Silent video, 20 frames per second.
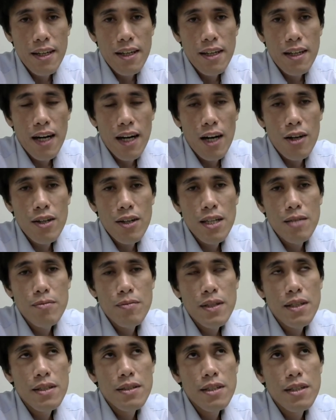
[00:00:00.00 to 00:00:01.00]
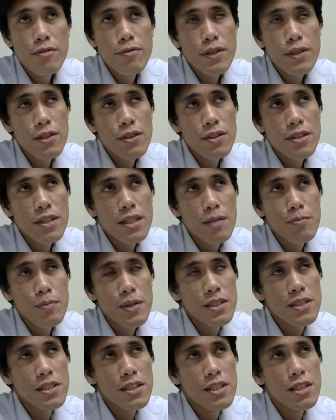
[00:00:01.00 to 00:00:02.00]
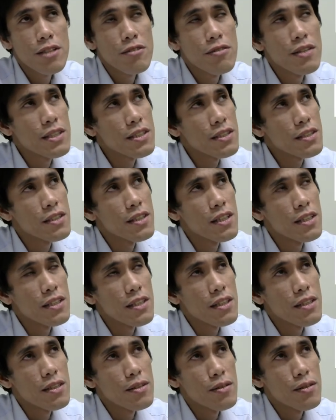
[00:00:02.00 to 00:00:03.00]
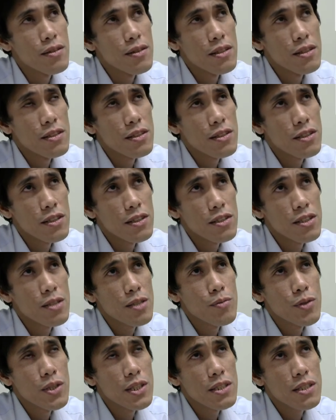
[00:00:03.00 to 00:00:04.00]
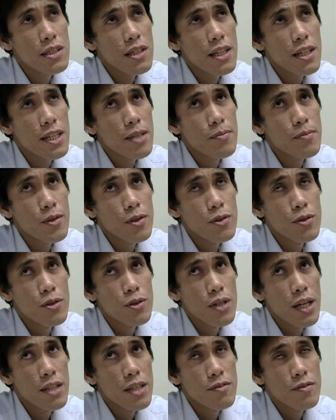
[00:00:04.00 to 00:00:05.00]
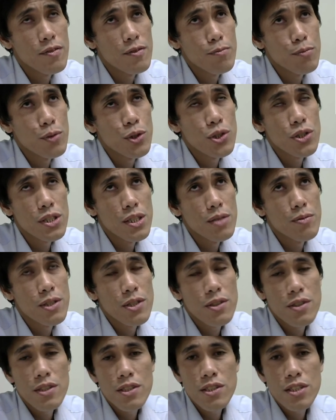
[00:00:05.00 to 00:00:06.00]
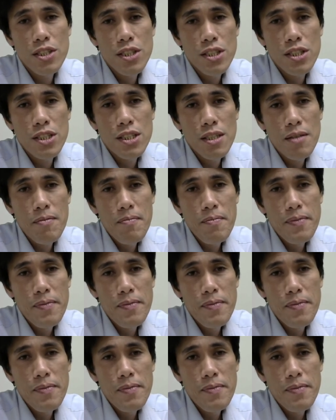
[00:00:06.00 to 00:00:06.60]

How come the difficult topics are the ones that testimonies claim to have pushed them into the church?